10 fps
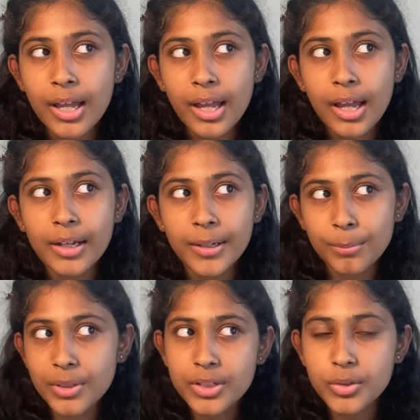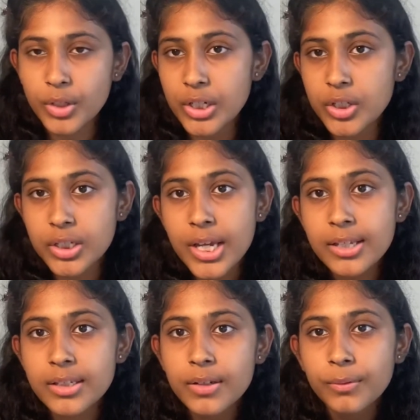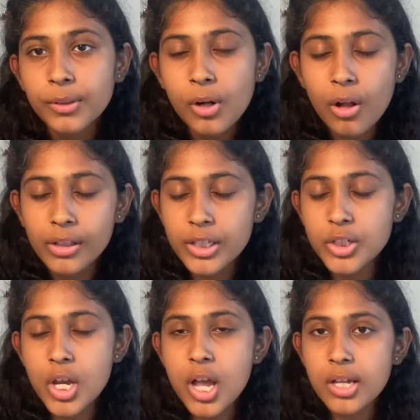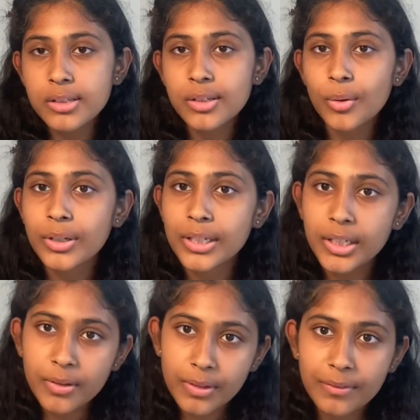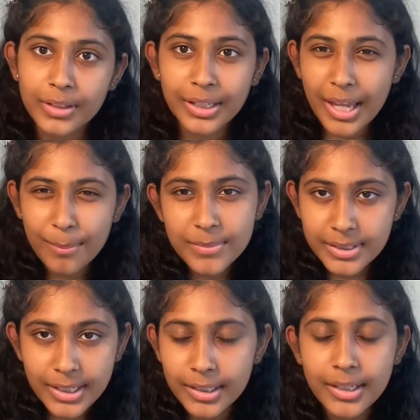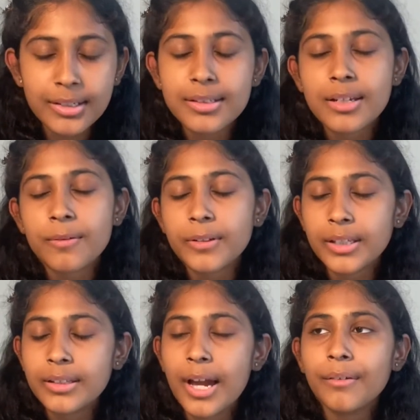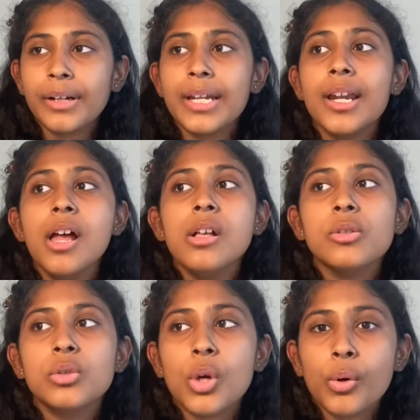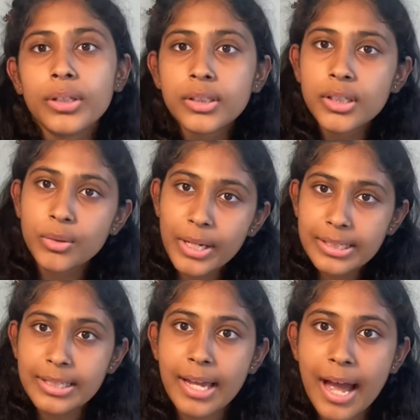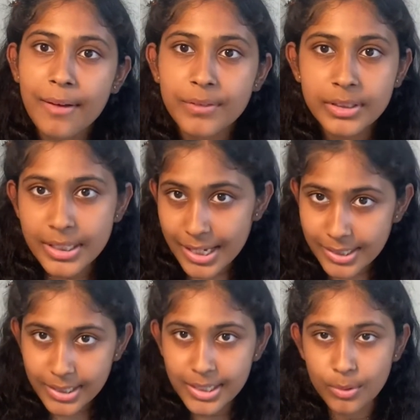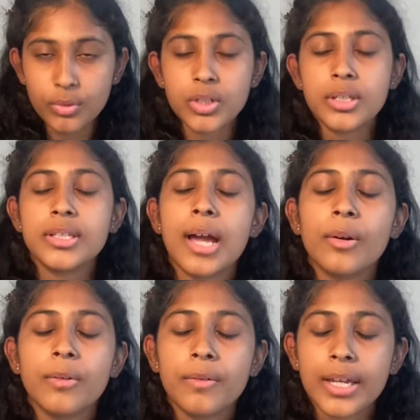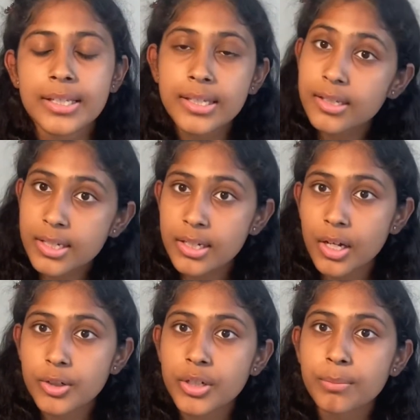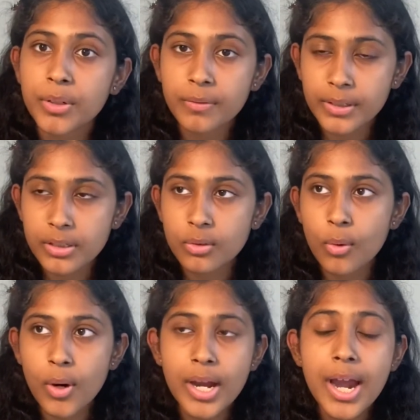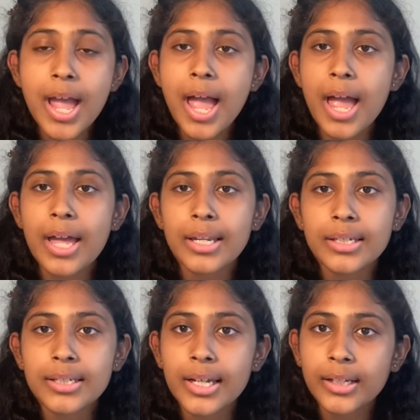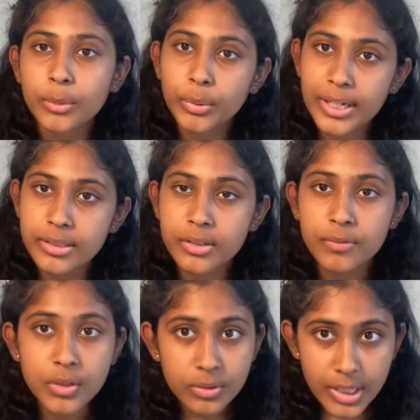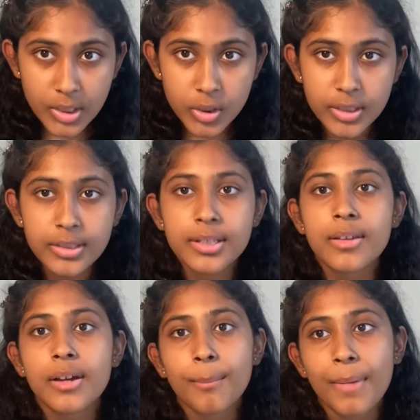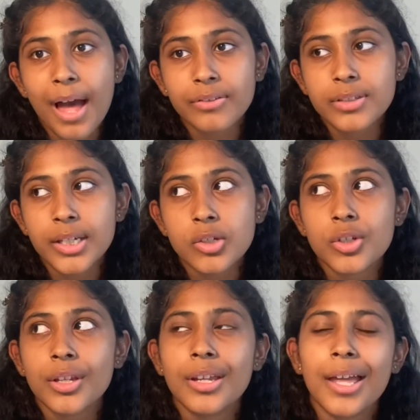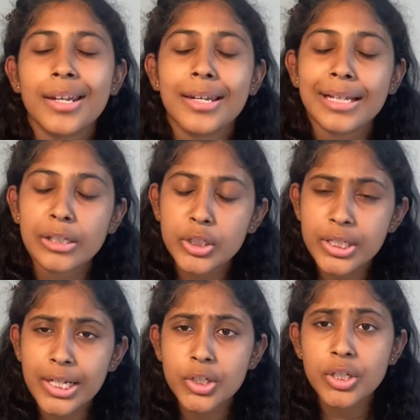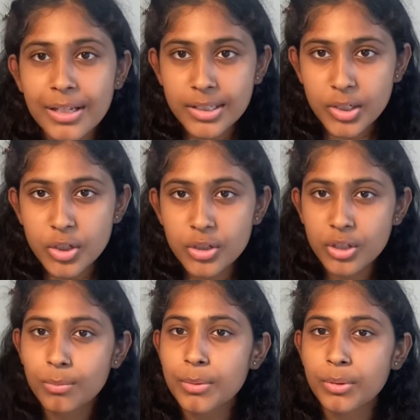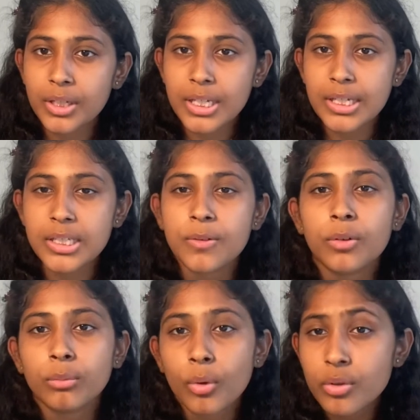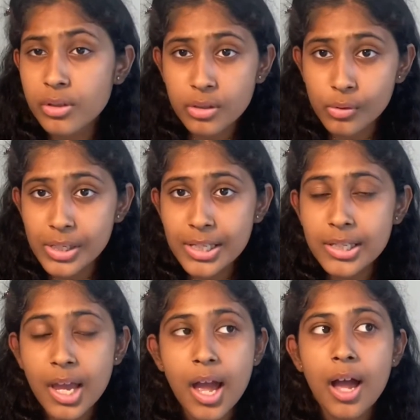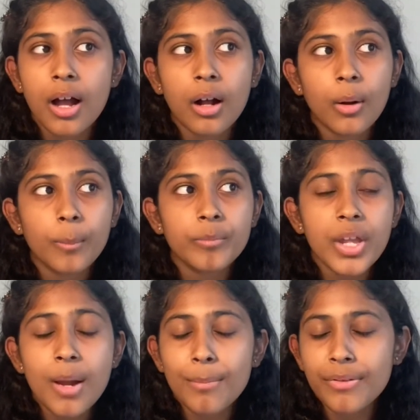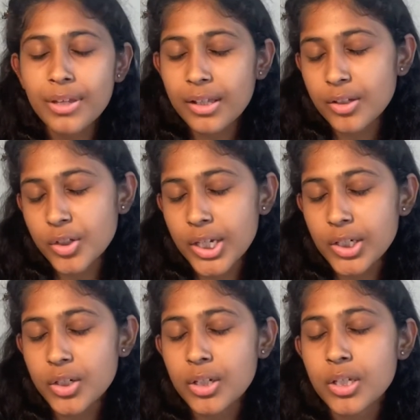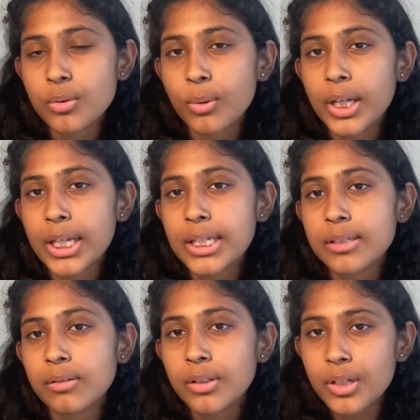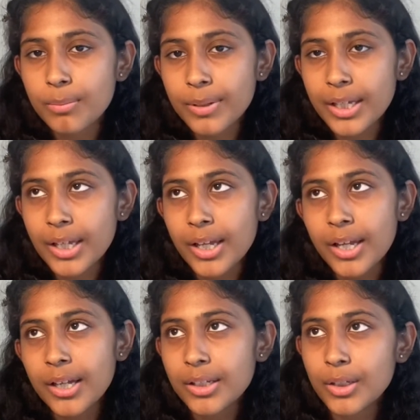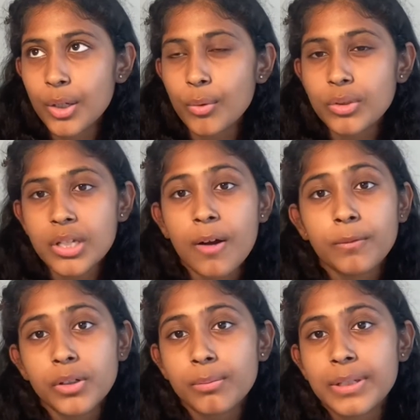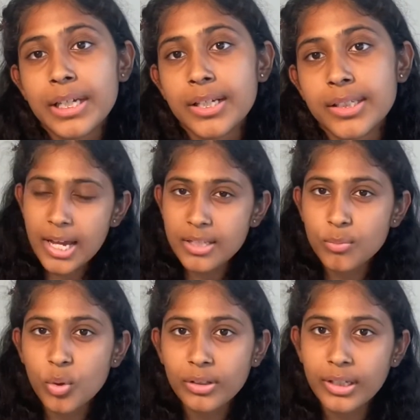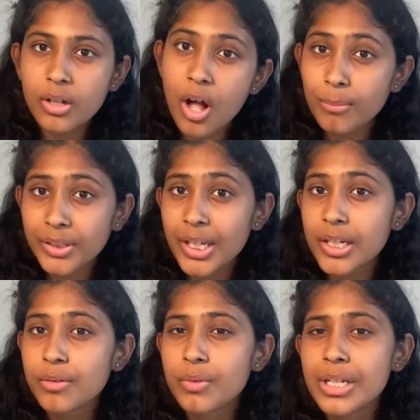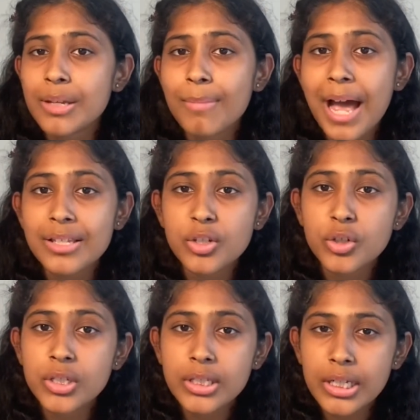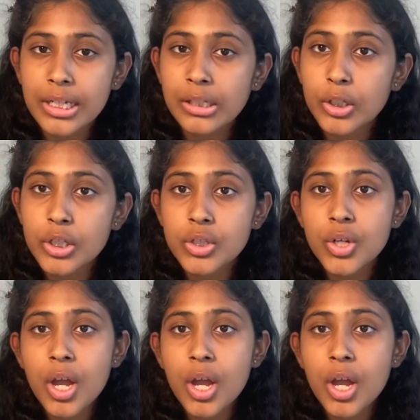an administration test for college. So in India we have MCET and stuff like that, right? So in the US they have the SAT, which is out of a 1600 perfect score, and it comprises of 2 sections, a math section and an English section. Math section should be pretty easy for most students, but the English section is what is a little bit tougher, because it has more complicated reading passages in English,